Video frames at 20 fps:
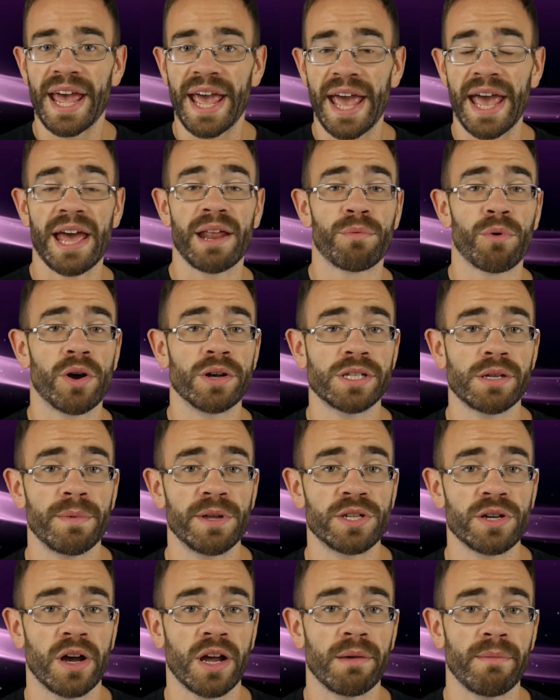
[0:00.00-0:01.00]
And we're also
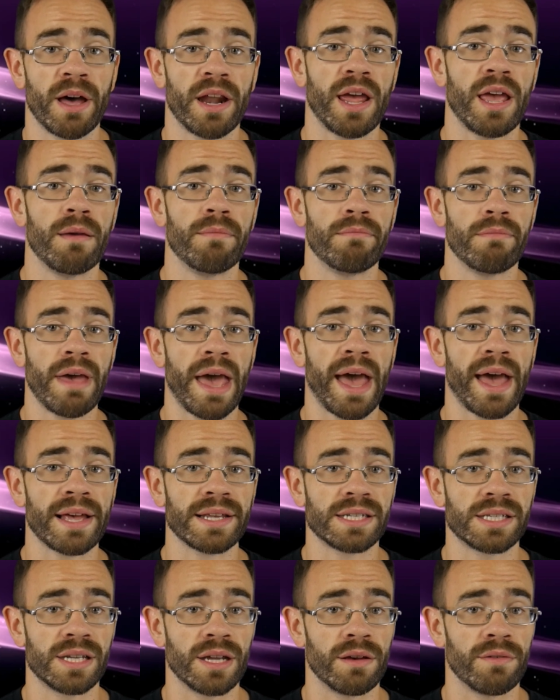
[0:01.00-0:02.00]
going to be talking about a
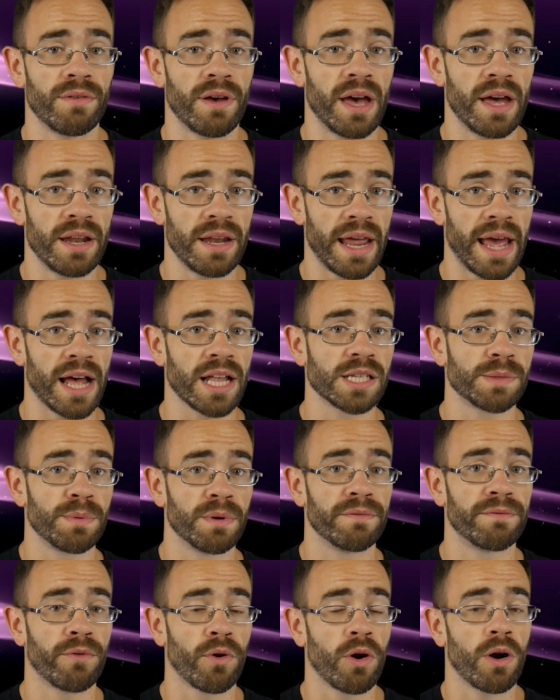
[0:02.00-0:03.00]
massive
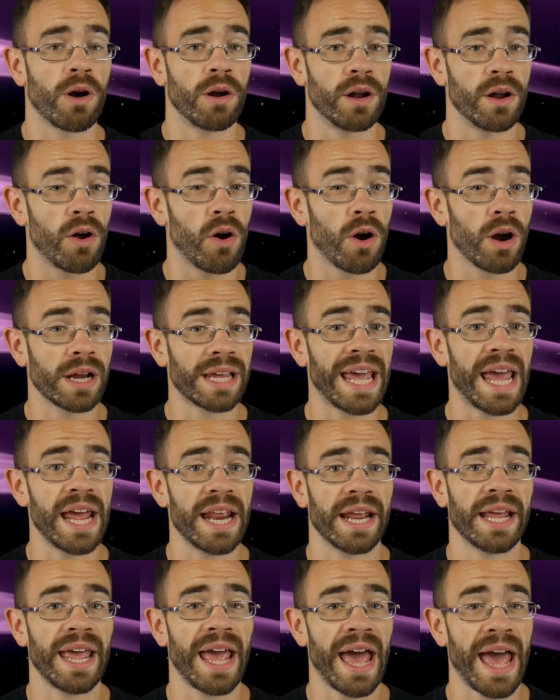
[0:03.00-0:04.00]
announcement for an
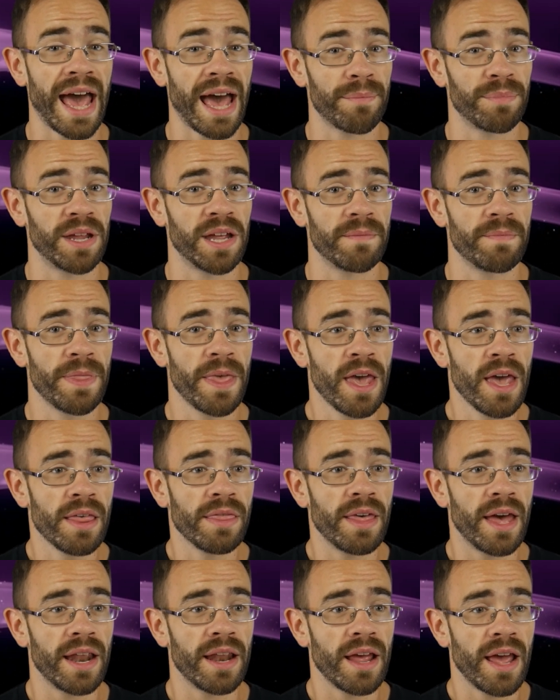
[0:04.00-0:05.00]
arcade cabinet
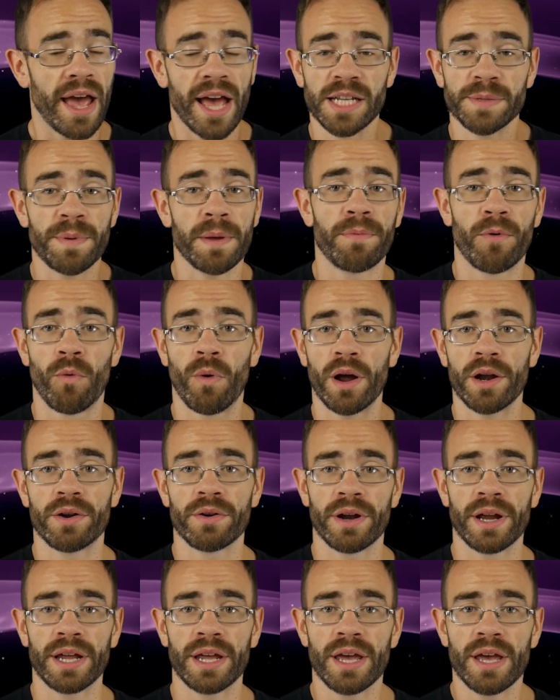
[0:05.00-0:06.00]
that has people
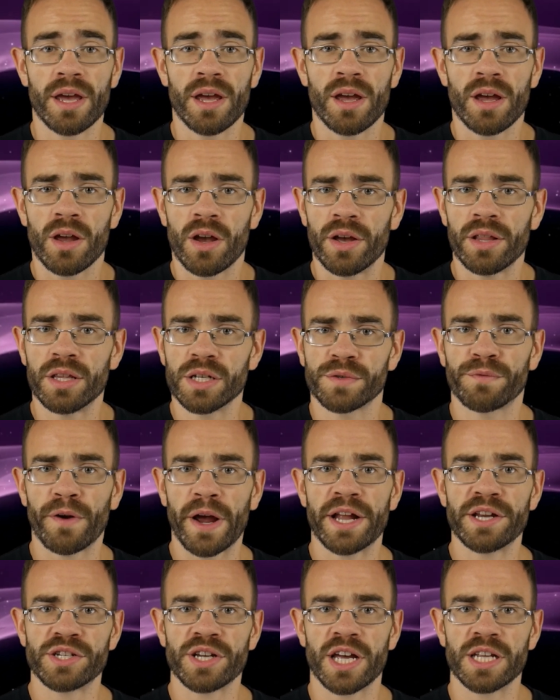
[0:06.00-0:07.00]
wondering could this
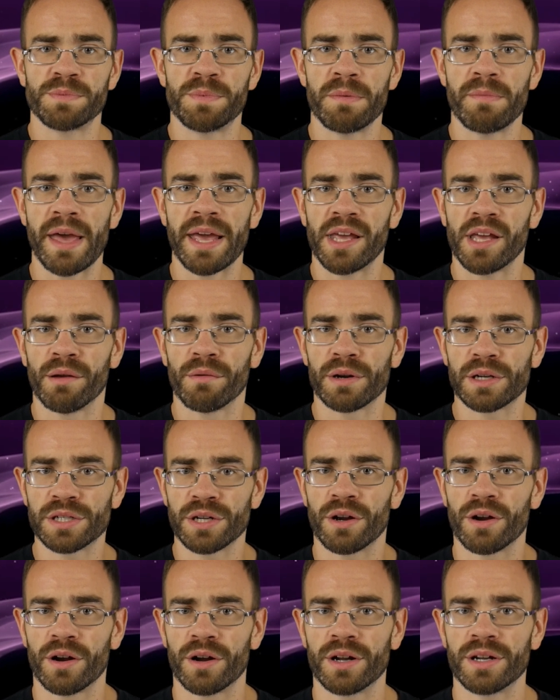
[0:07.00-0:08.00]
franchise be making a
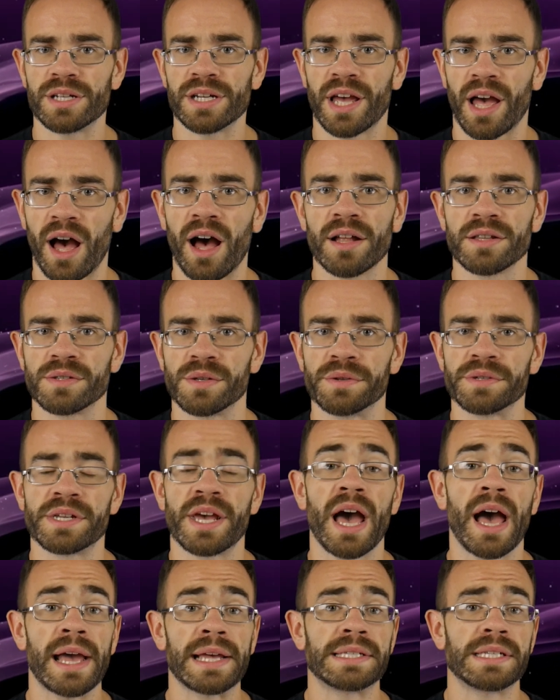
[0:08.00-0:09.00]
return to consoles?
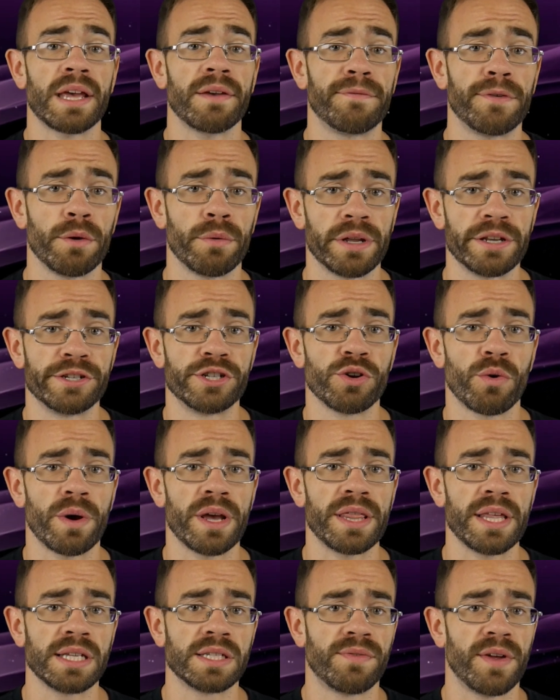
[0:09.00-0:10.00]
Guys, if you
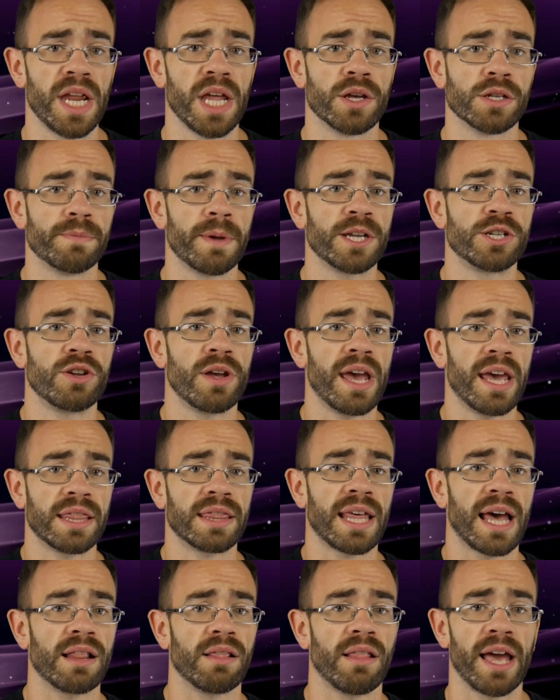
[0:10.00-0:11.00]
enjoy these videos, make sure you
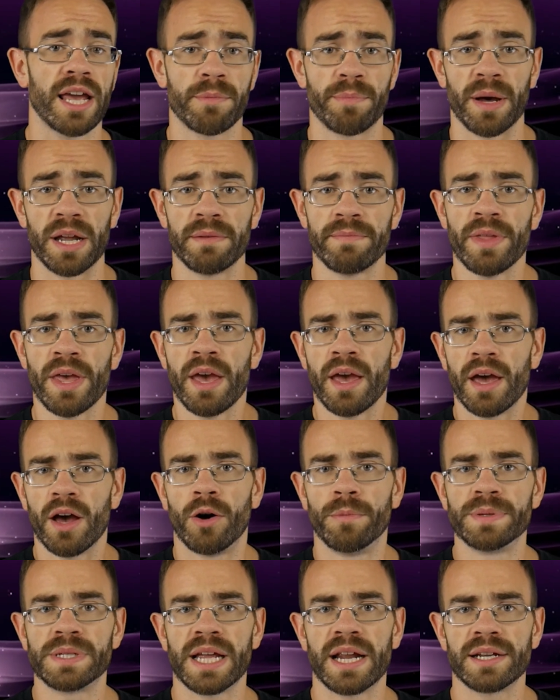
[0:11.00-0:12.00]
hit that like button,
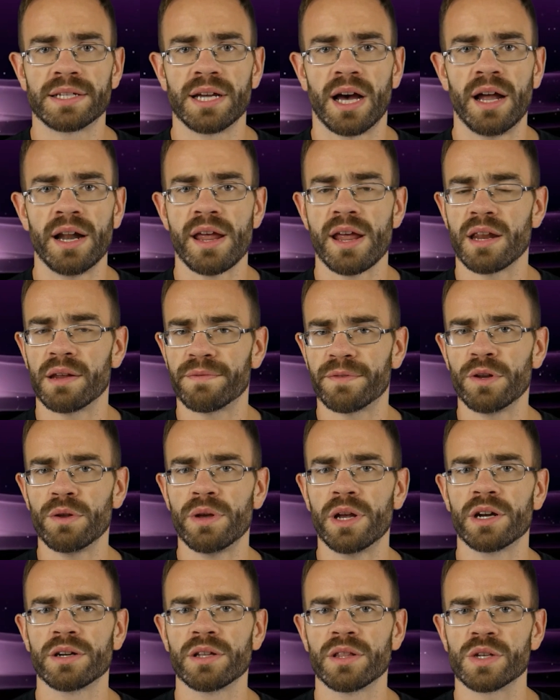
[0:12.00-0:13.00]
helps out a ton. And if you're
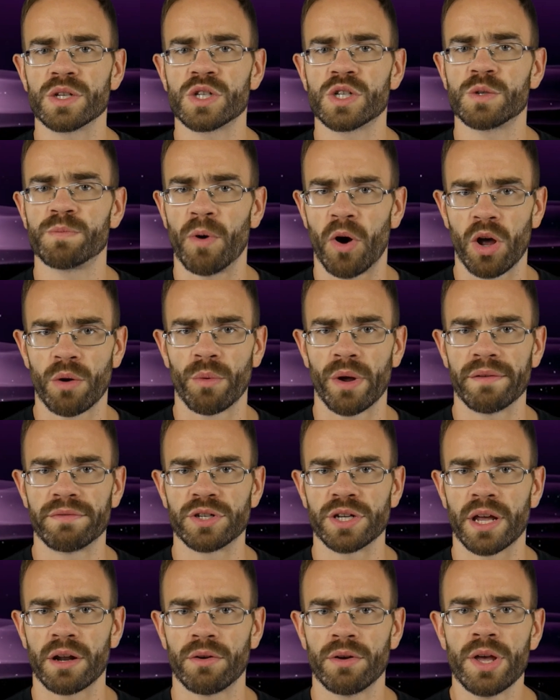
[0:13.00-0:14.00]
new here to the Spawnwave
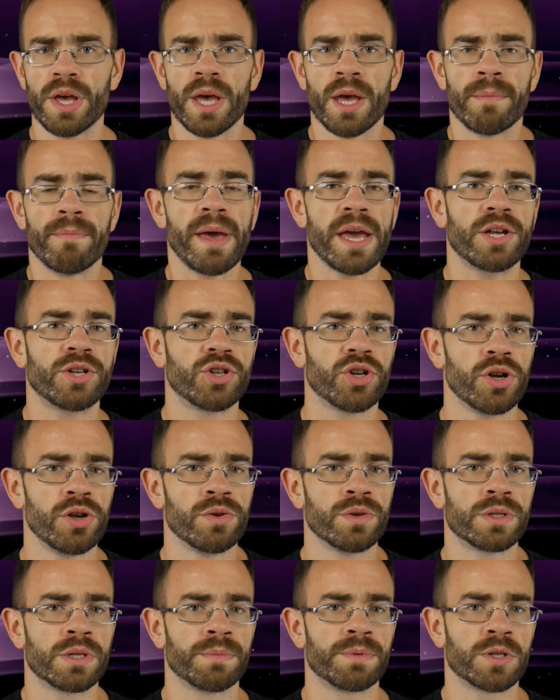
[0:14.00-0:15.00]
channel, make sure
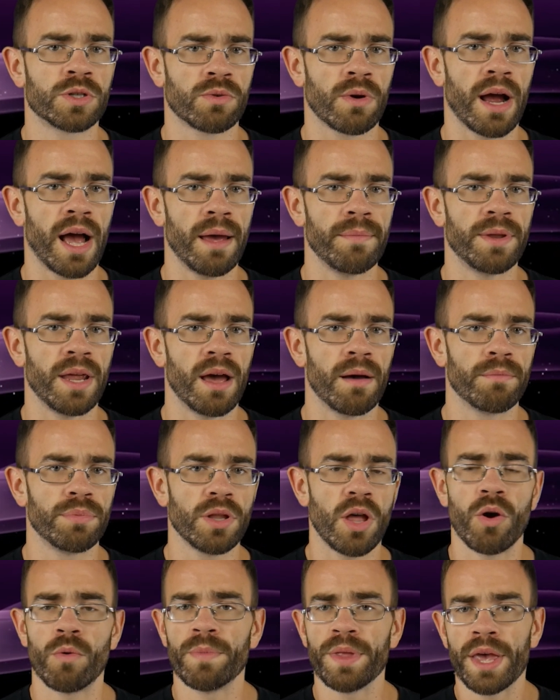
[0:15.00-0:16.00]
you subscribe down
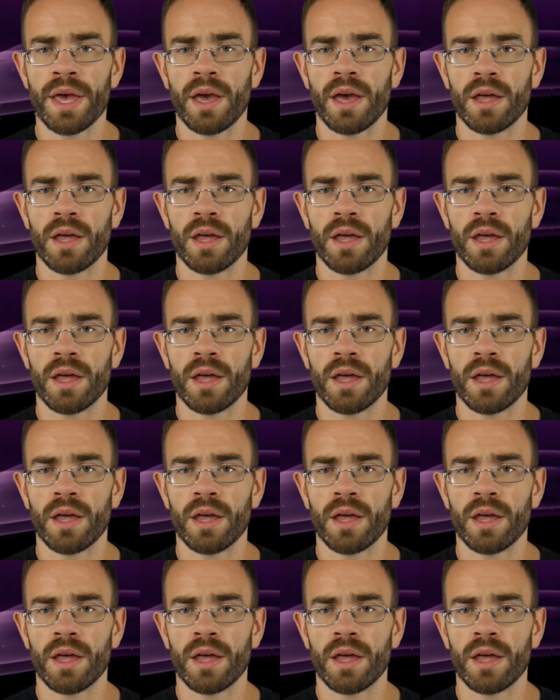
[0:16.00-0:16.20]
below.